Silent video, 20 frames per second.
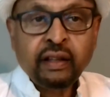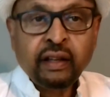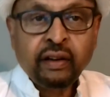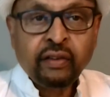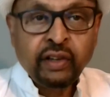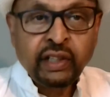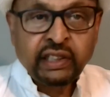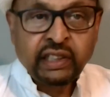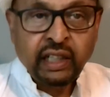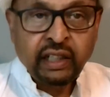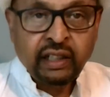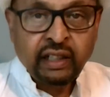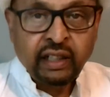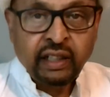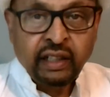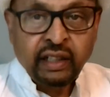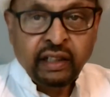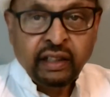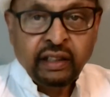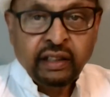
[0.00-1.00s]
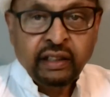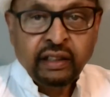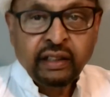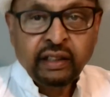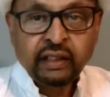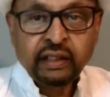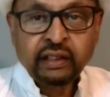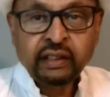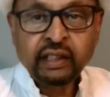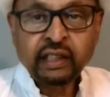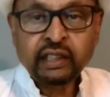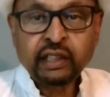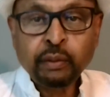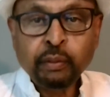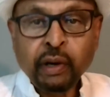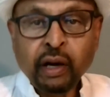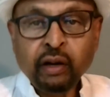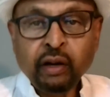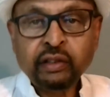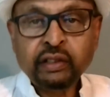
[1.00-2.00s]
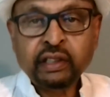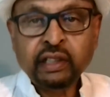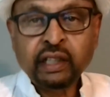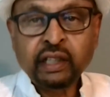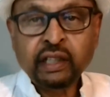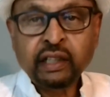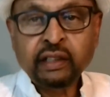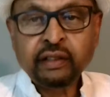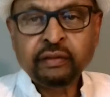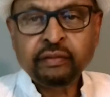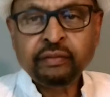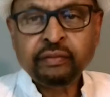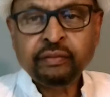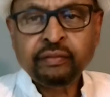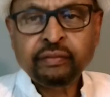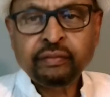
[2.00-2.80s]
Recently, just about a